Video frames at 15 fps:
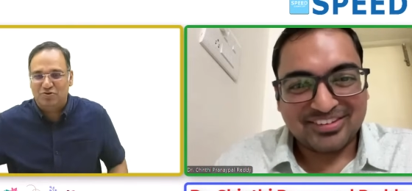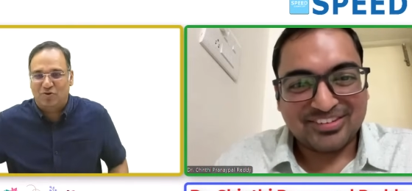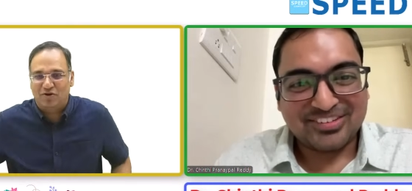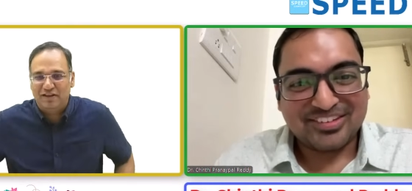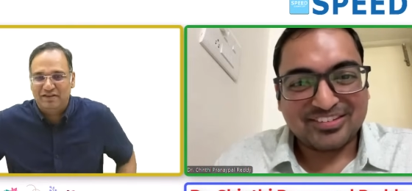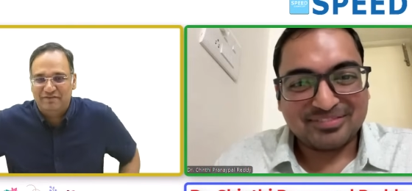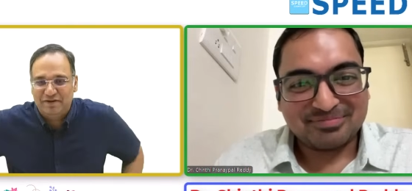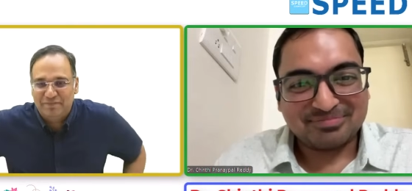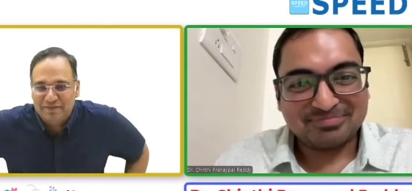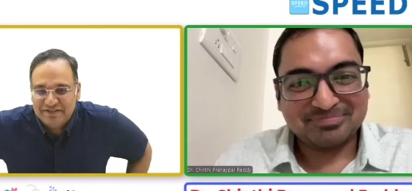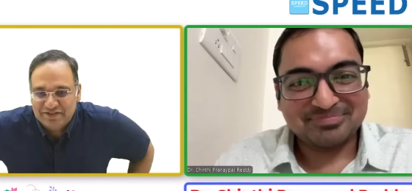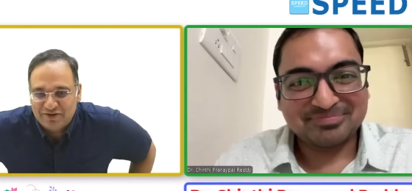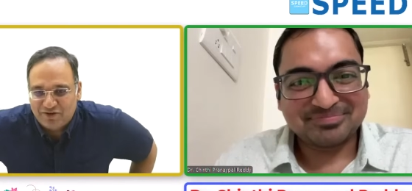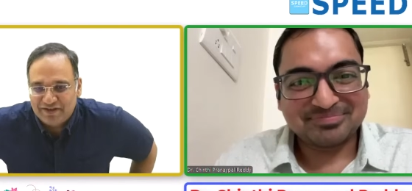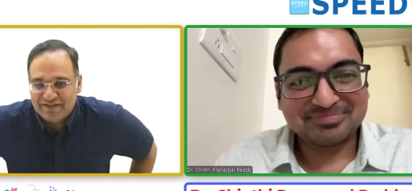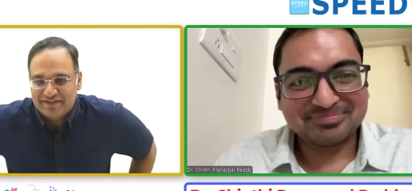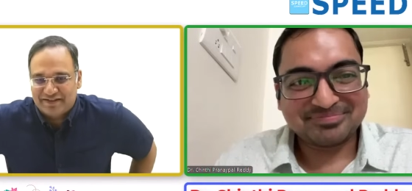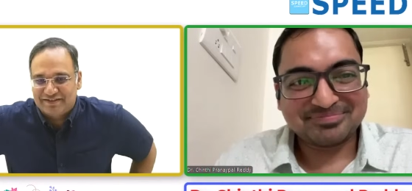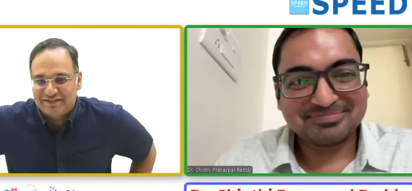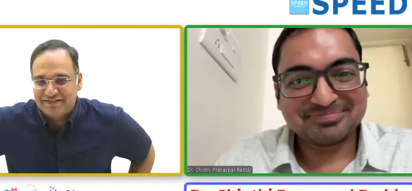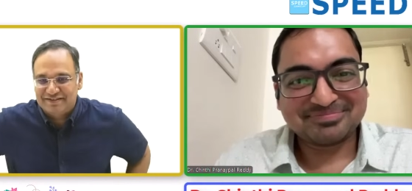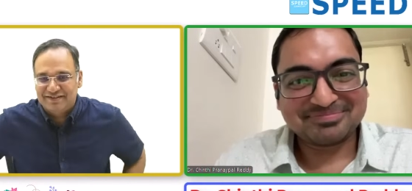Speaker 1: you all the very best and all the
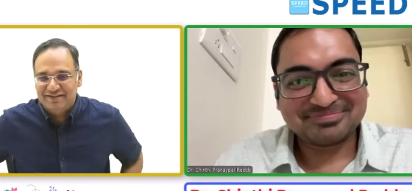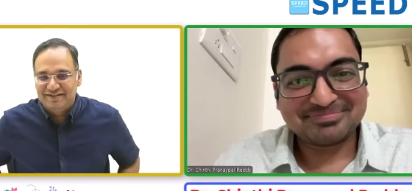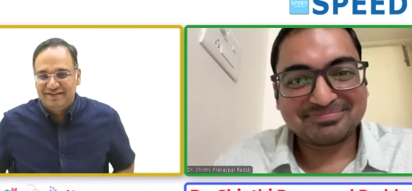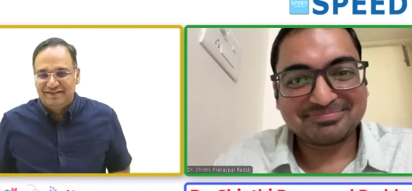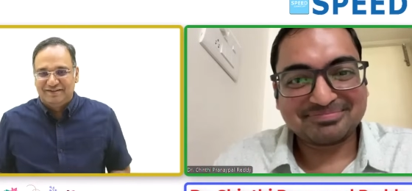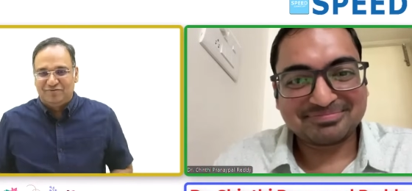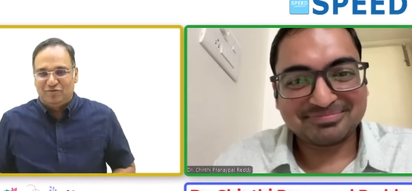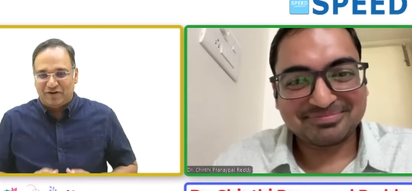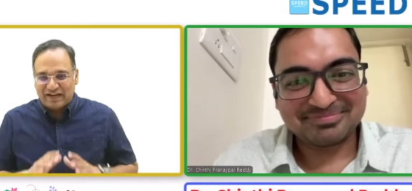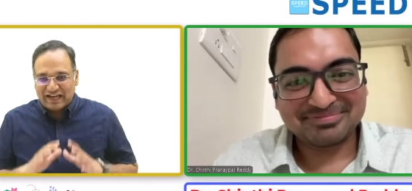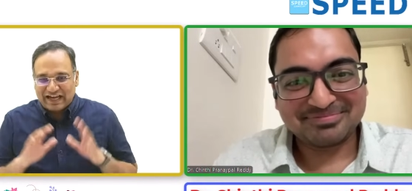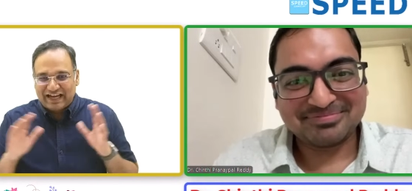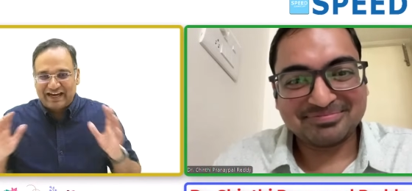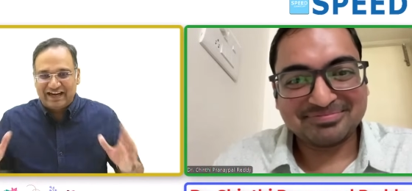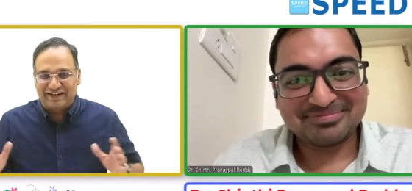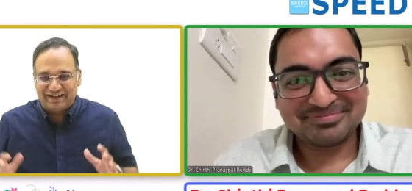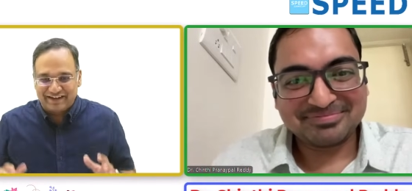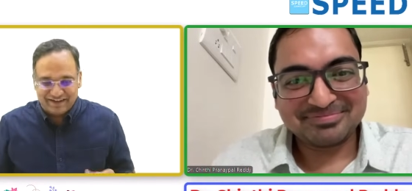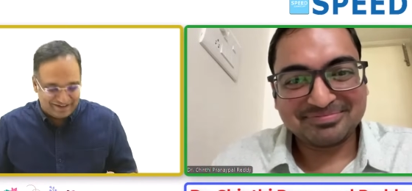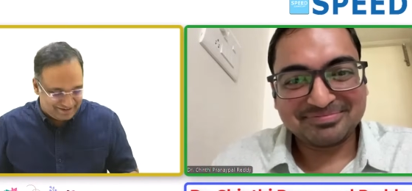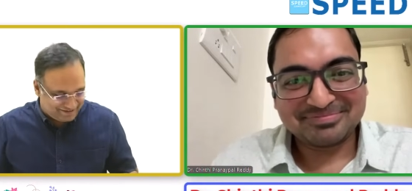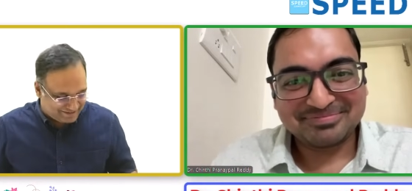success for a great
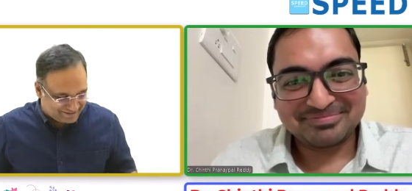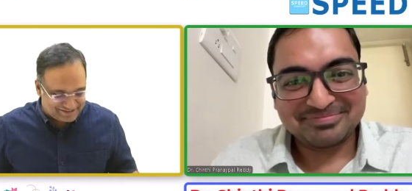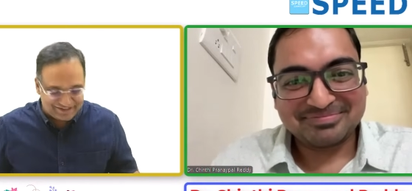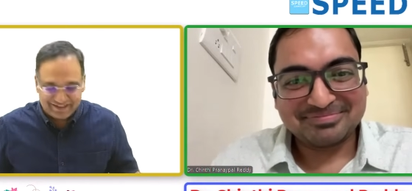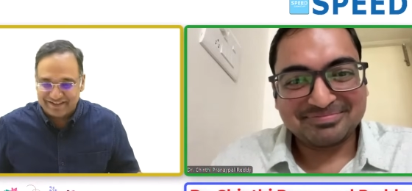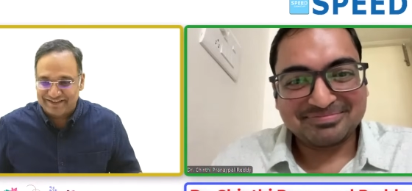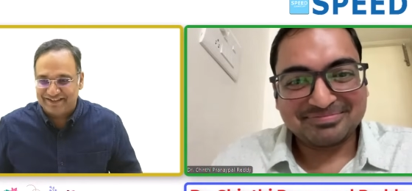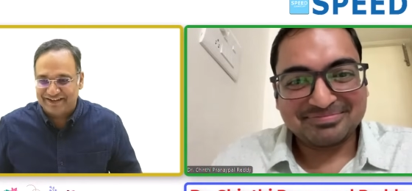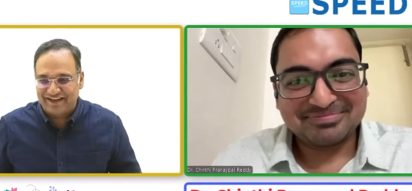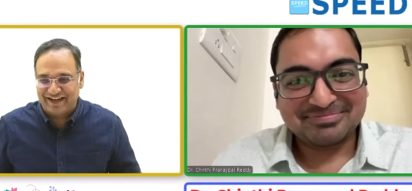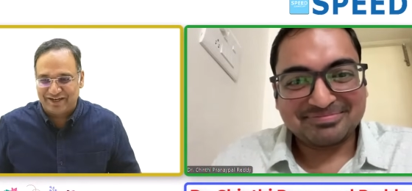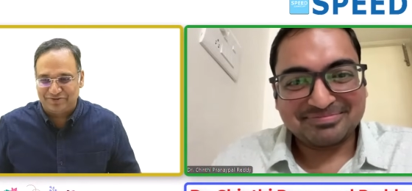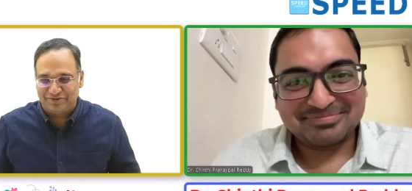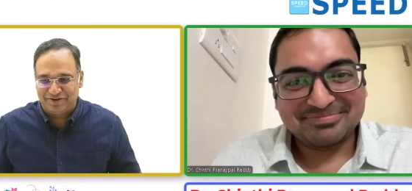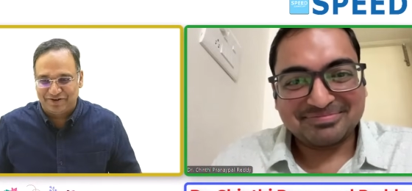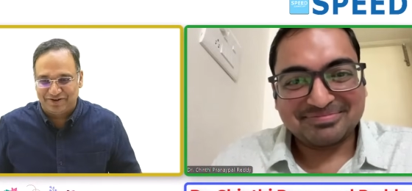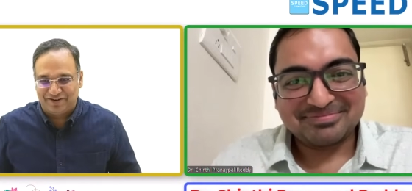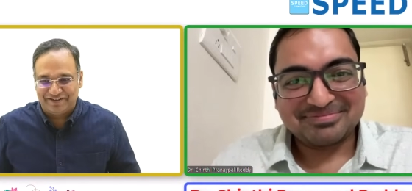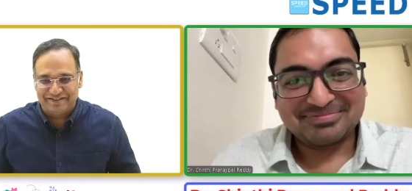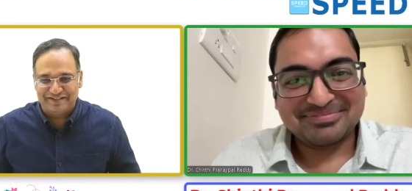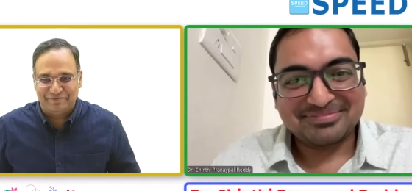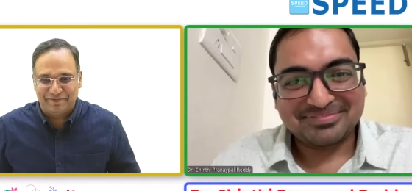career as a surgical
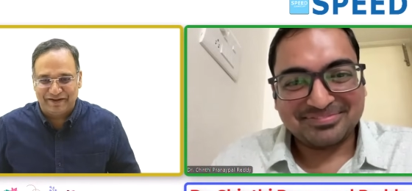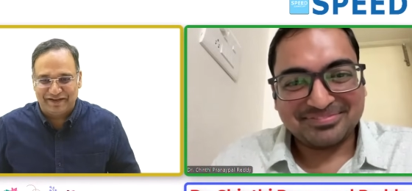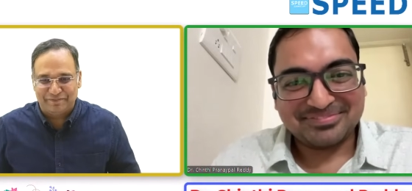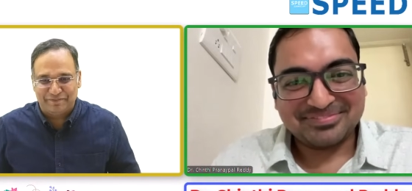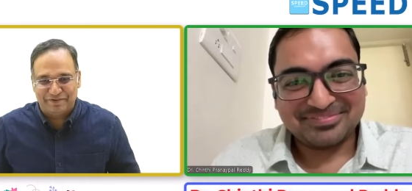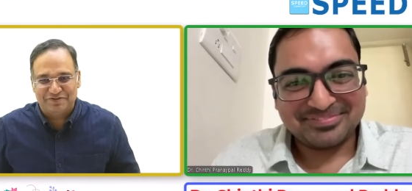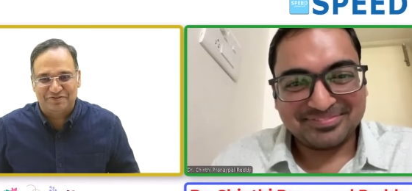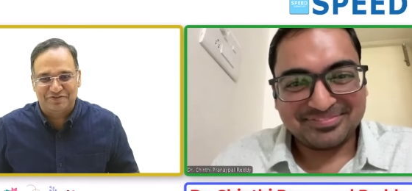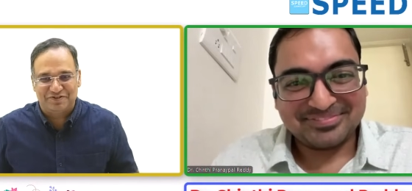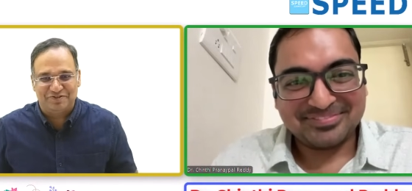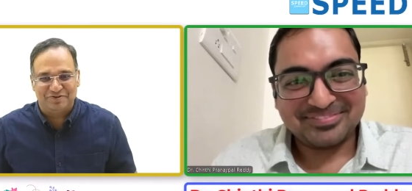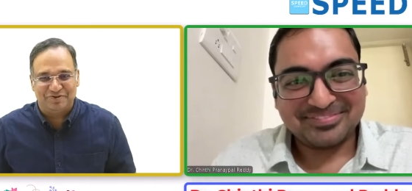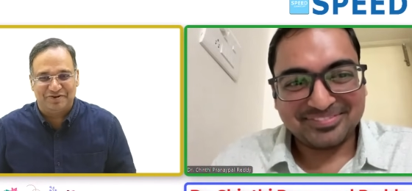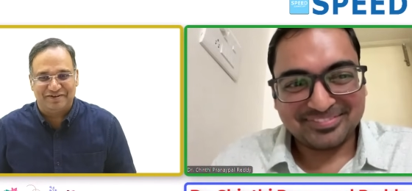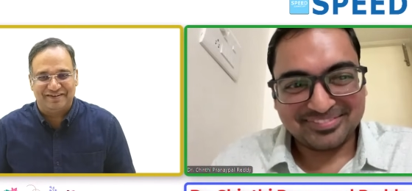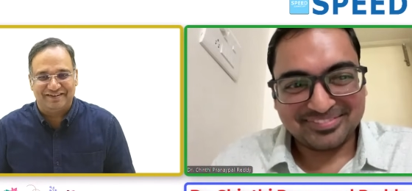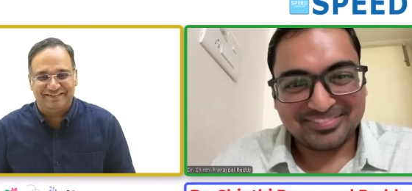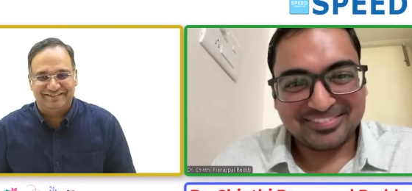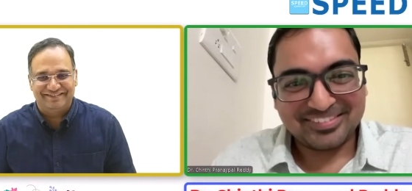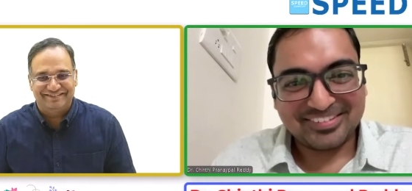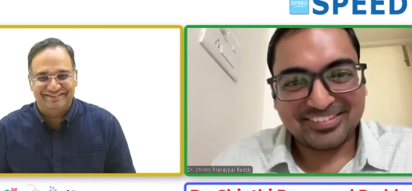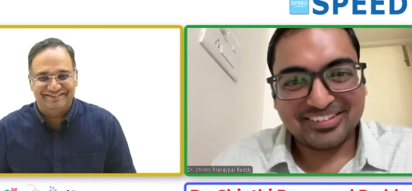gastroenterologist in making. Best wishes to you, doctor.
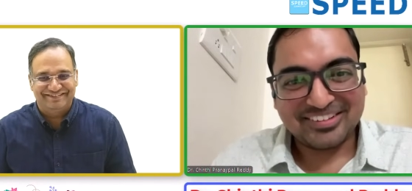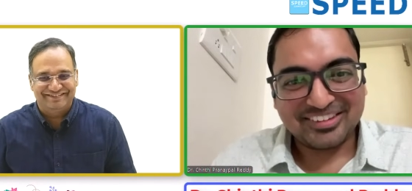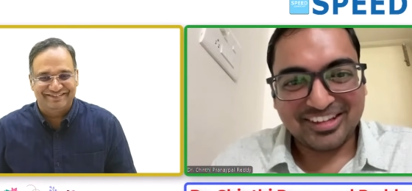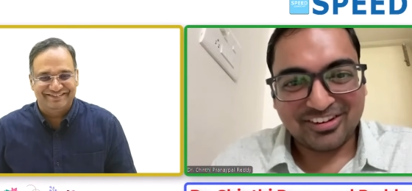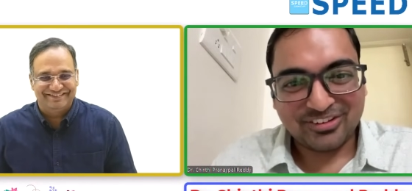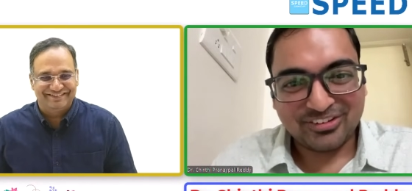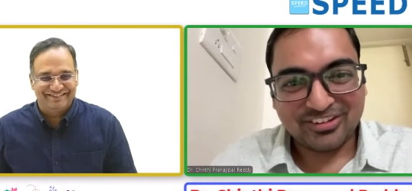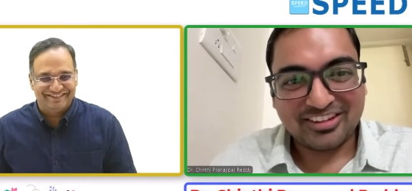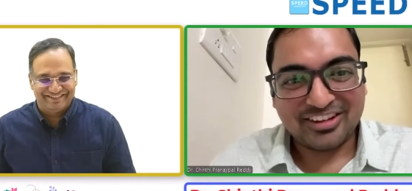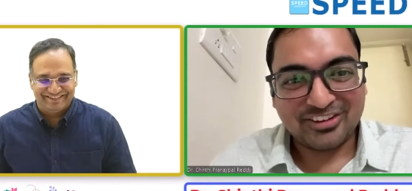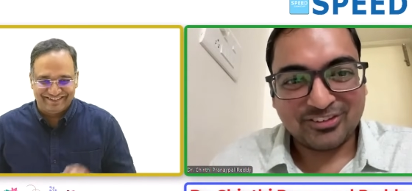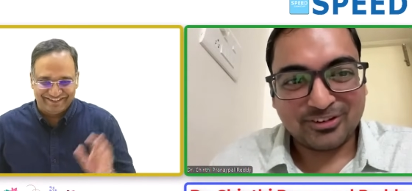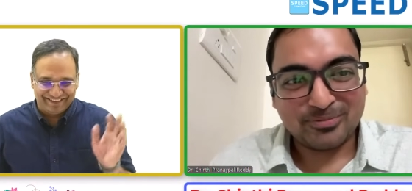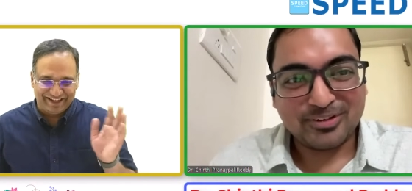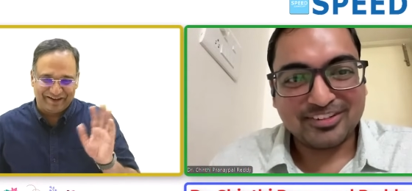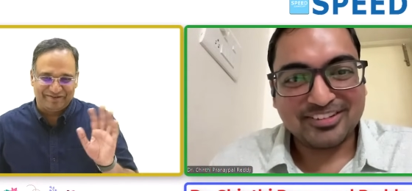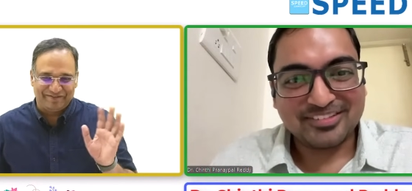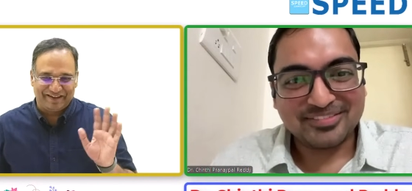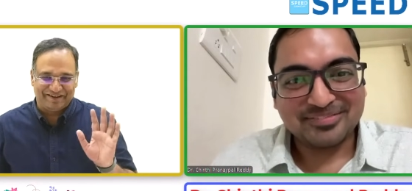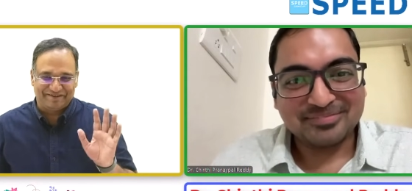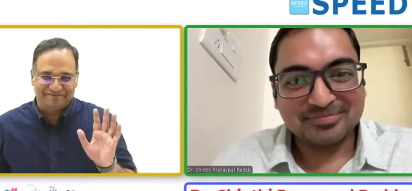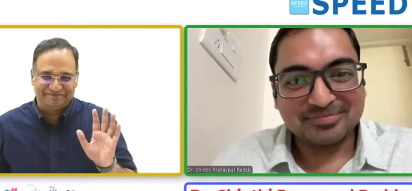
Speaker 2: Thank you, sir. Thank you very much. Thank you.
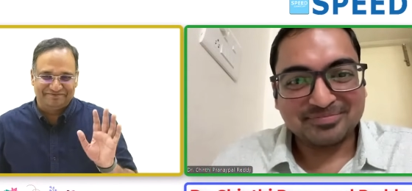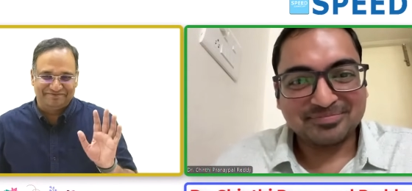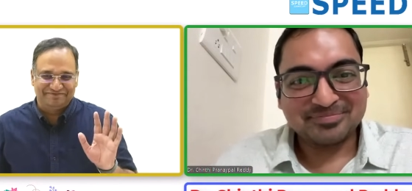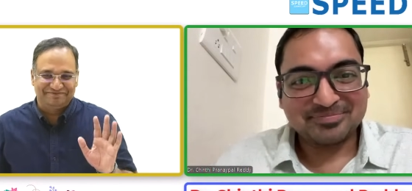Thank you.